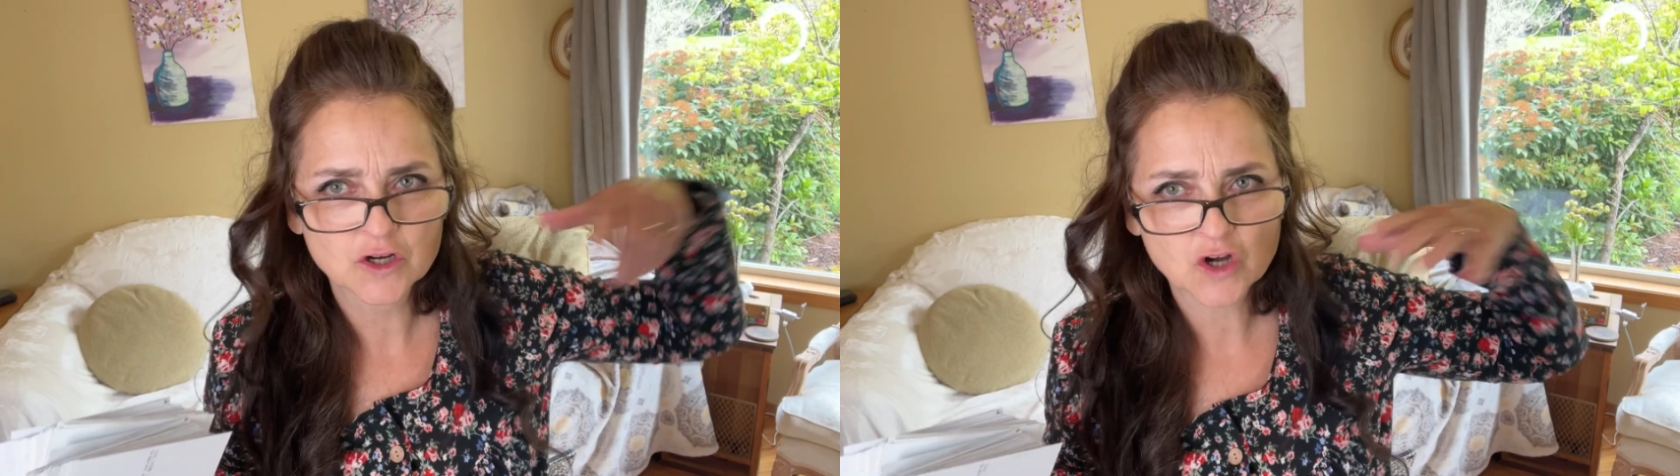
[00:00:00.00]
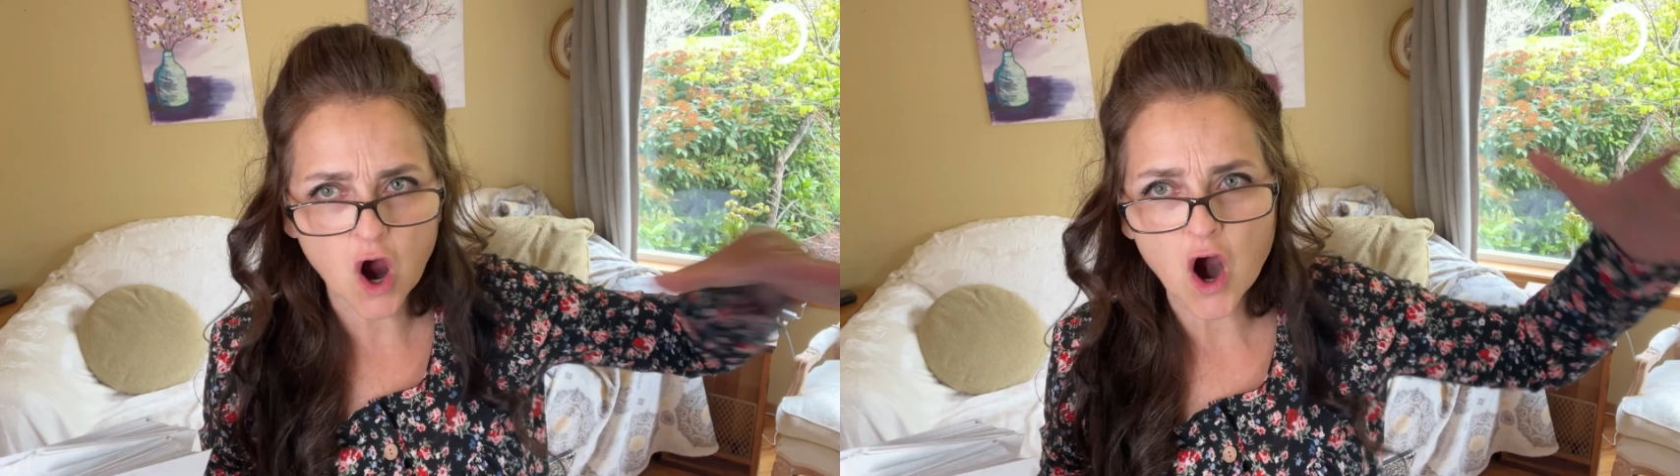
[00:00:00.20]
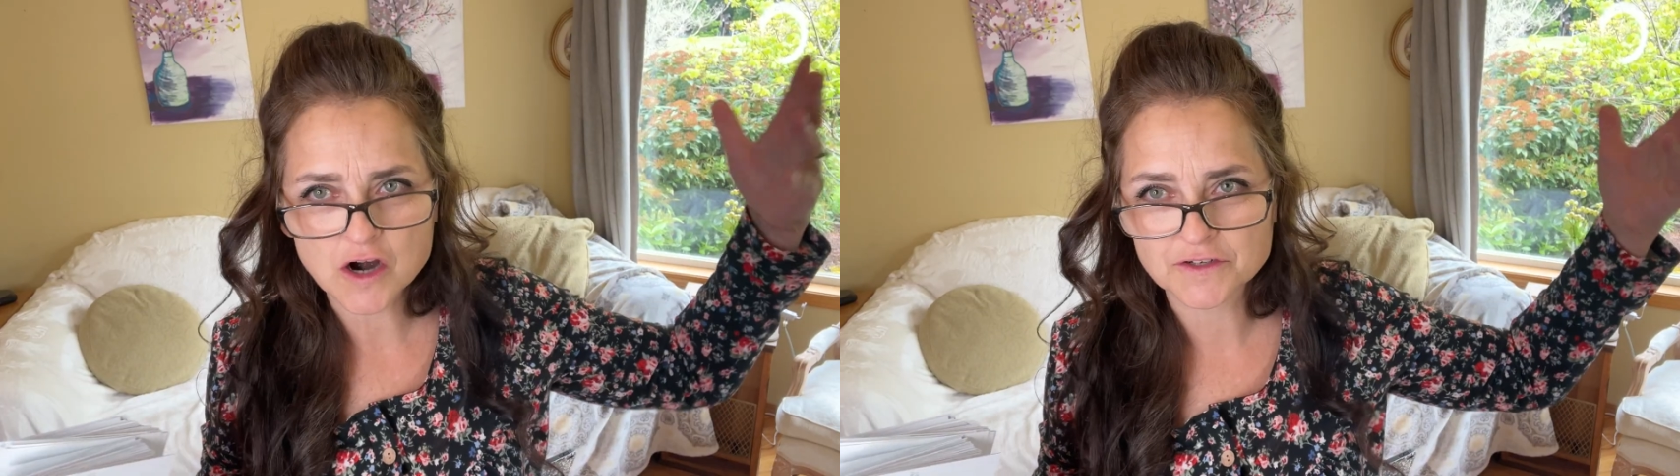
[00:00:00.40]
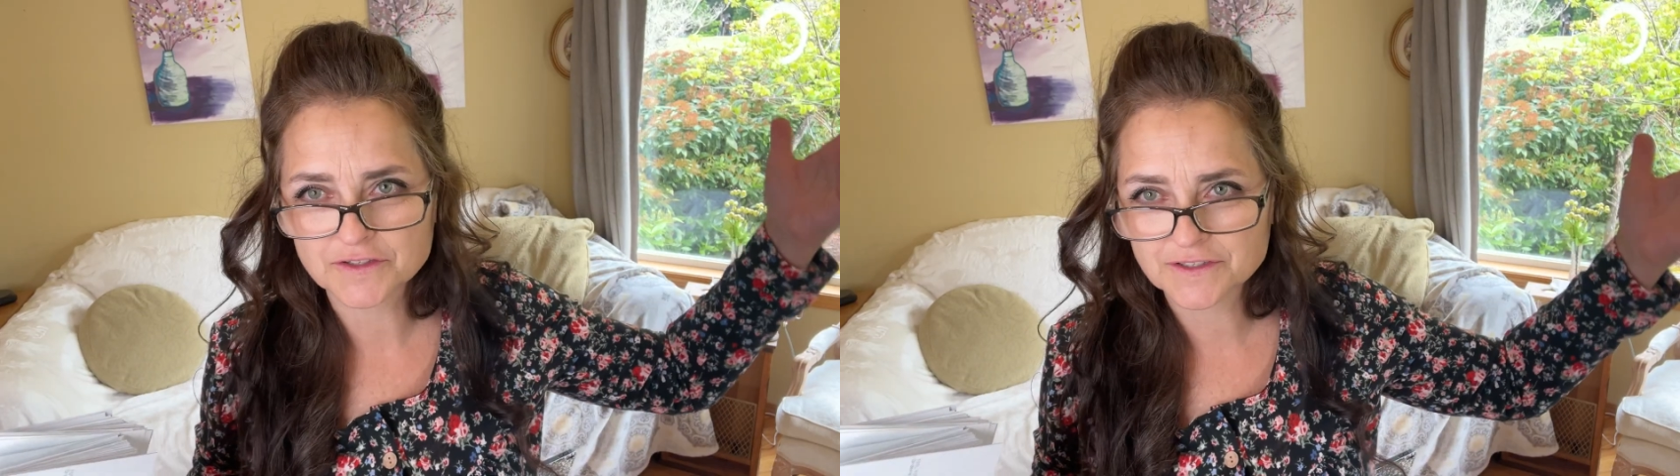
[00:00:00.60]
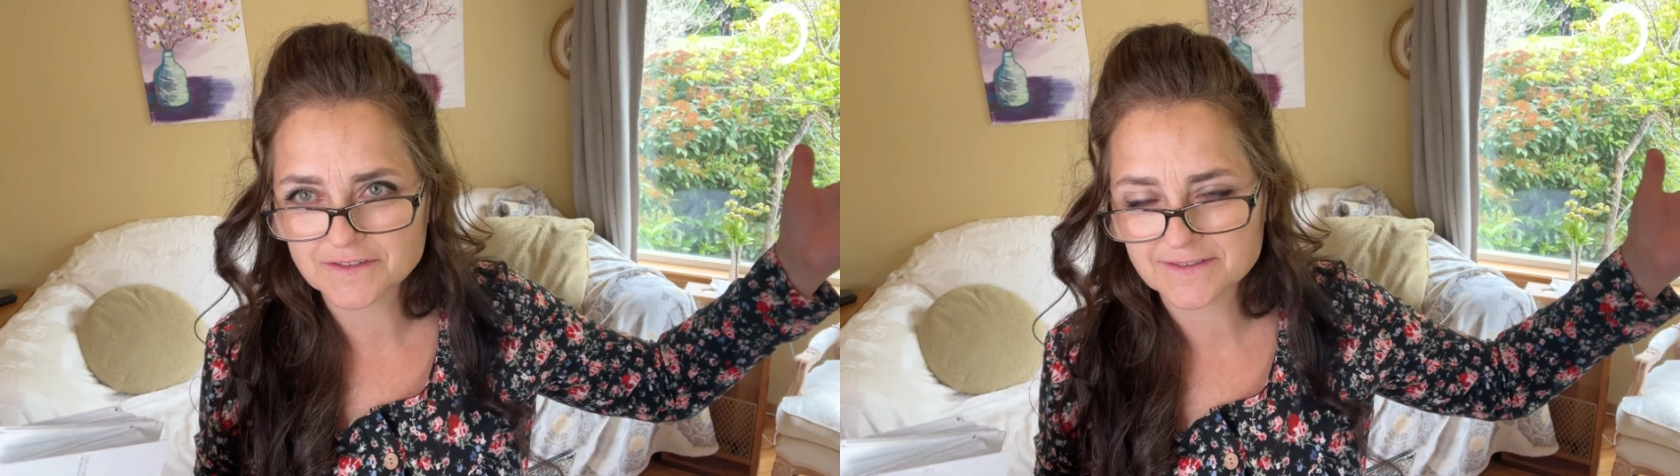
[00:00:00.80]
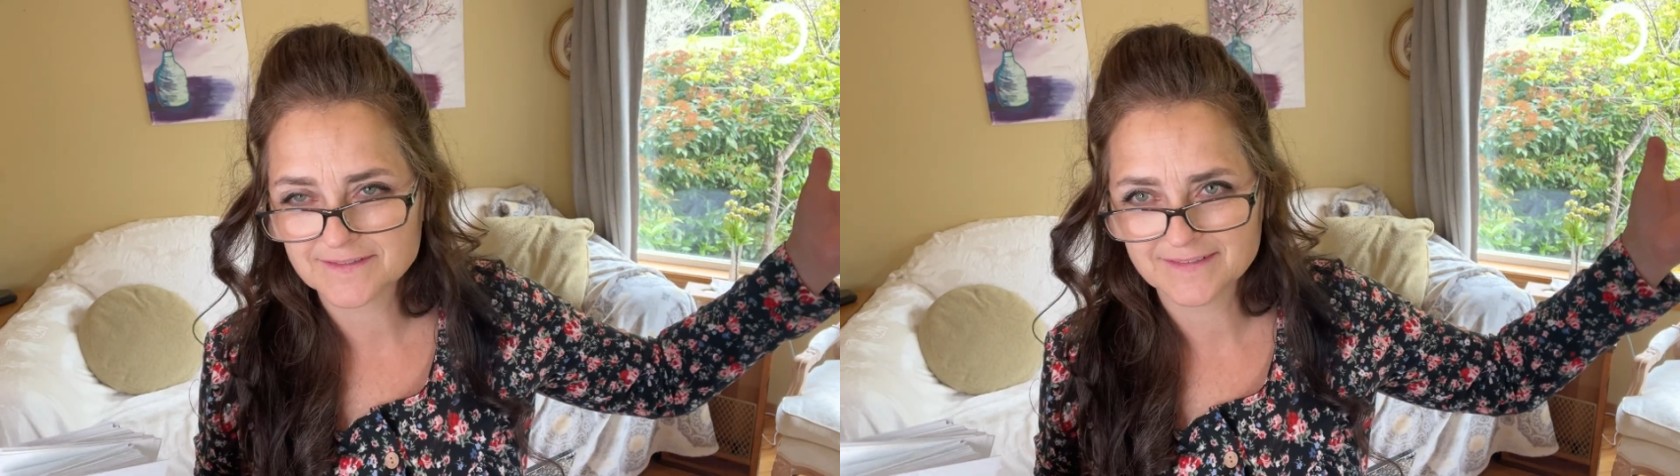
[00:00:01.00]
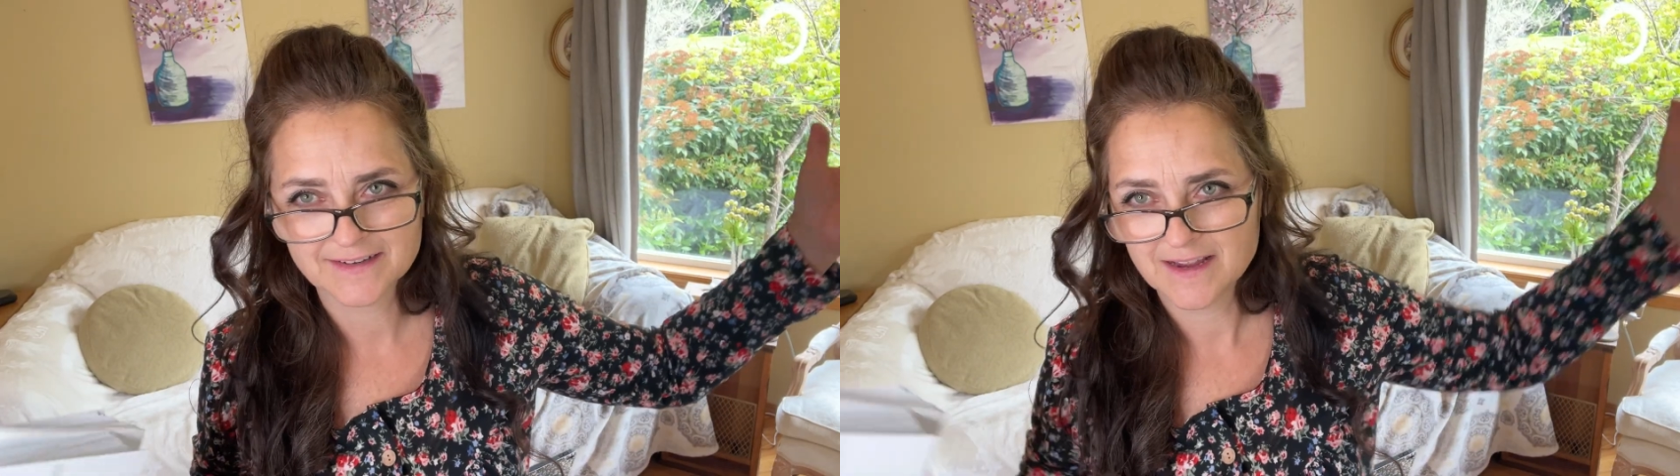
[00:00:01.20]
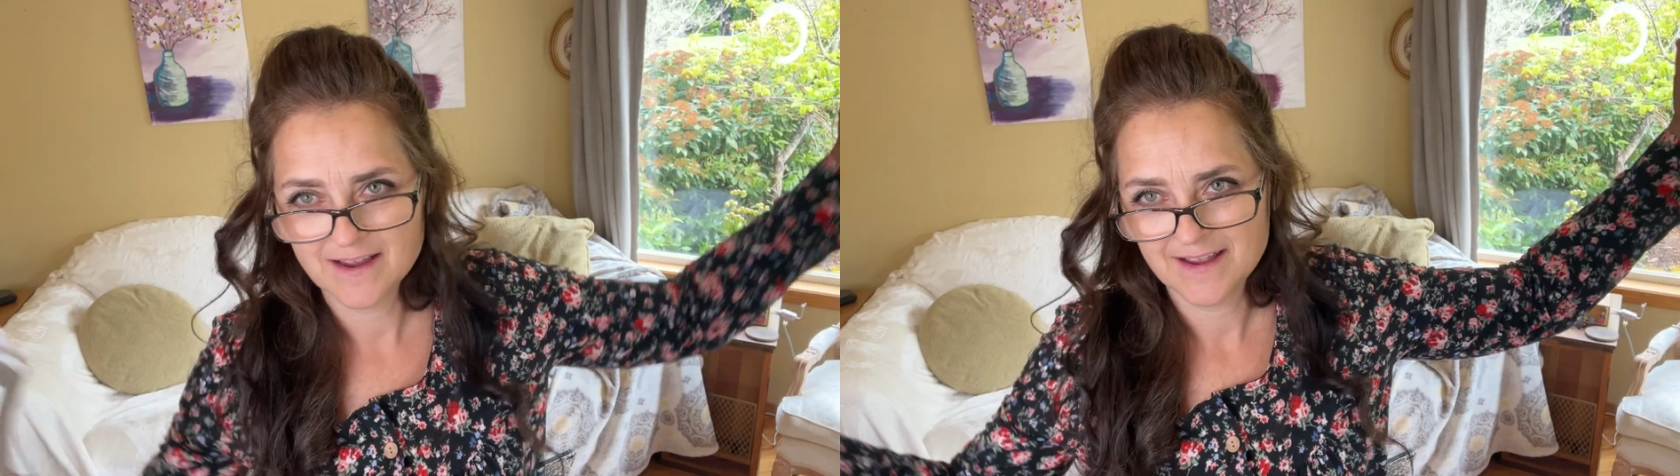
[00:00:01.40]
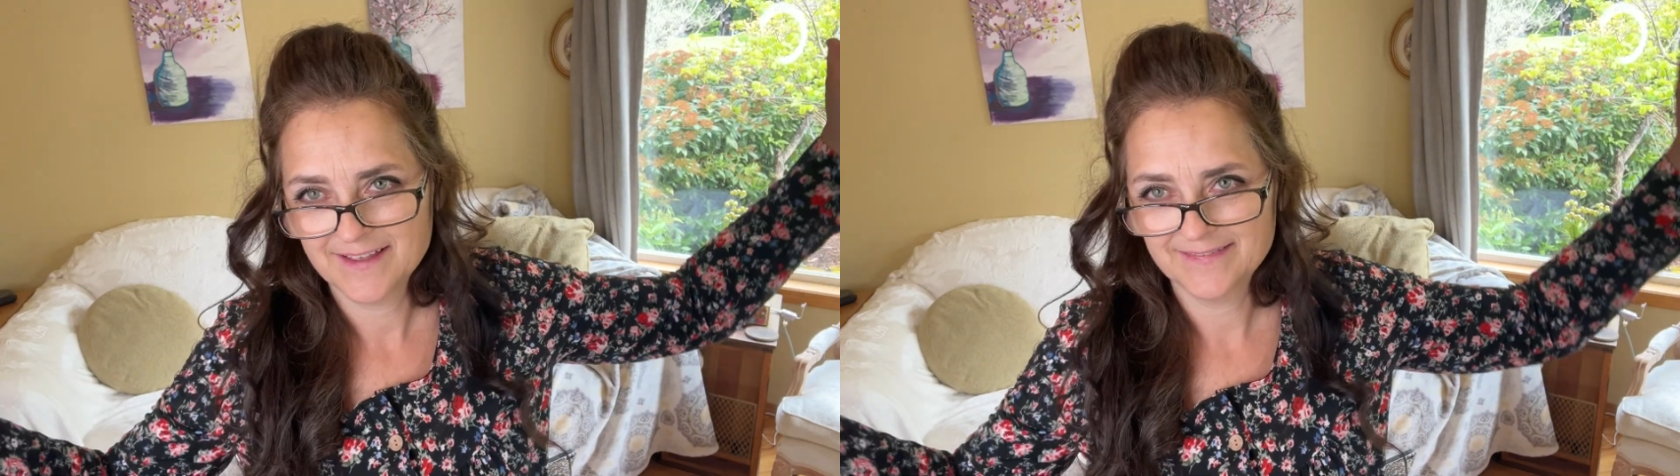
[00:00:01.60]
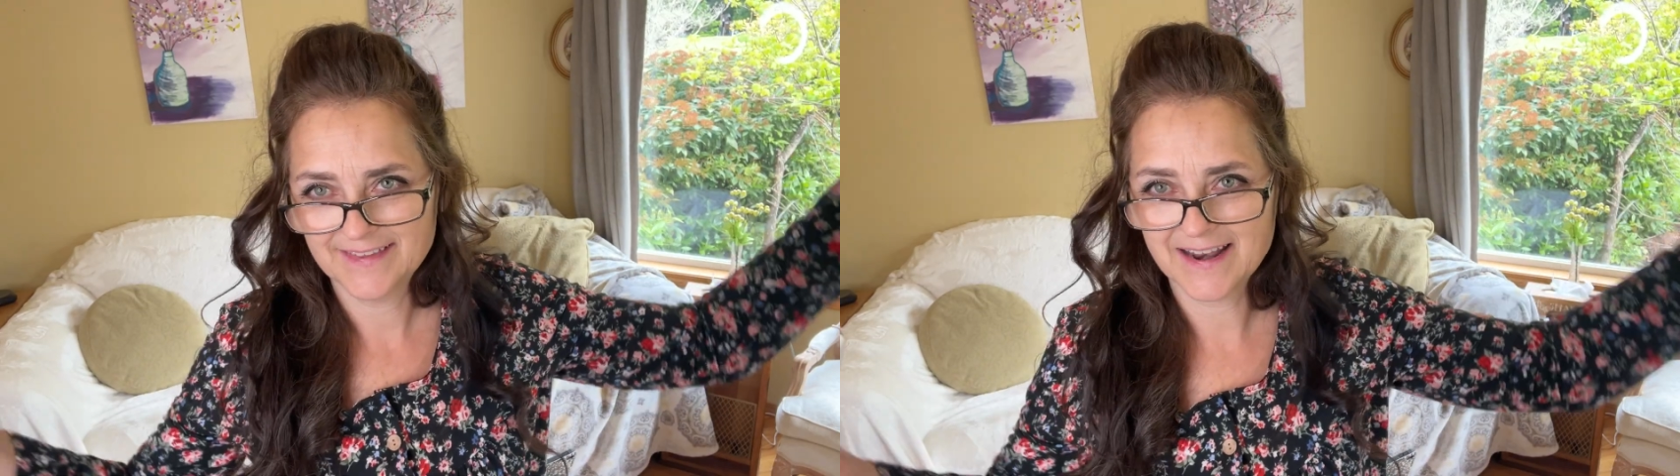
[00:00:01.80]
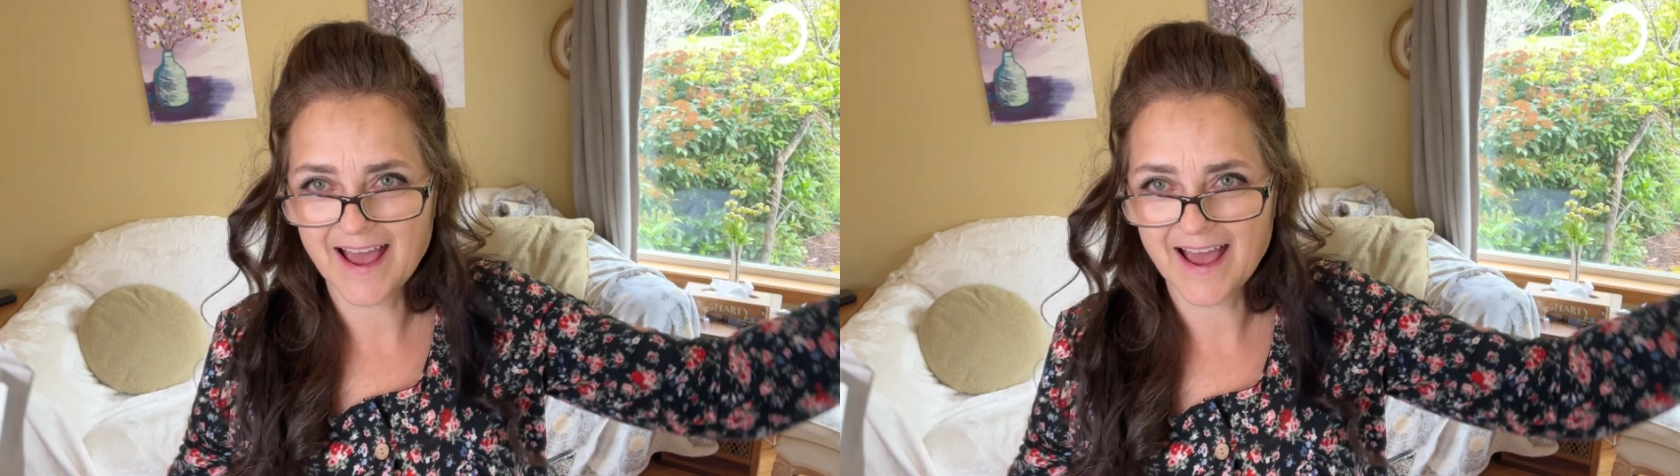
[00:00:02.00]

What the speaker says: cars that